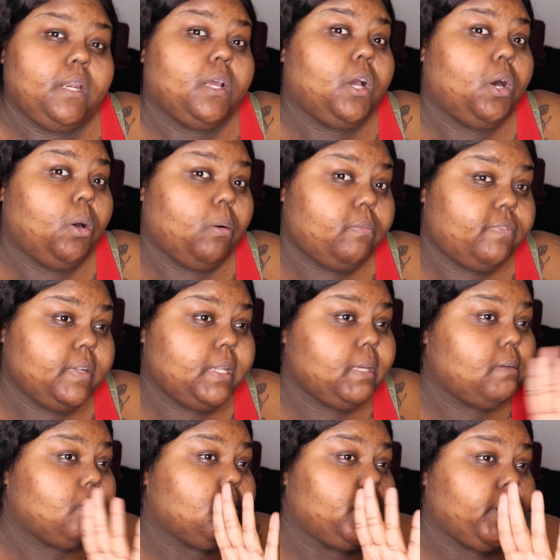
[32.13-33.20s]

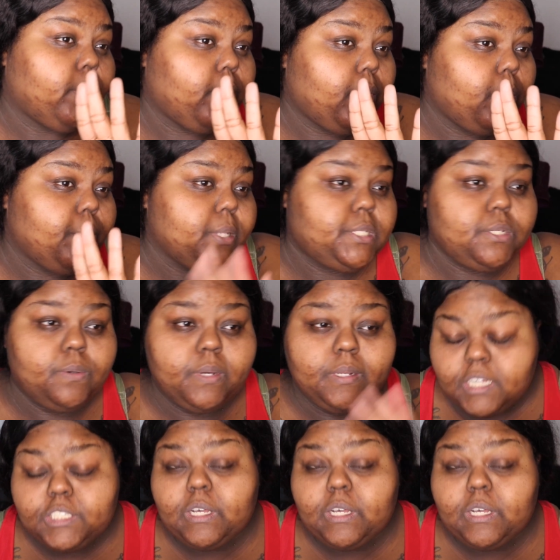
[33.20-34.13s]
Hopefully, don't hold me to it.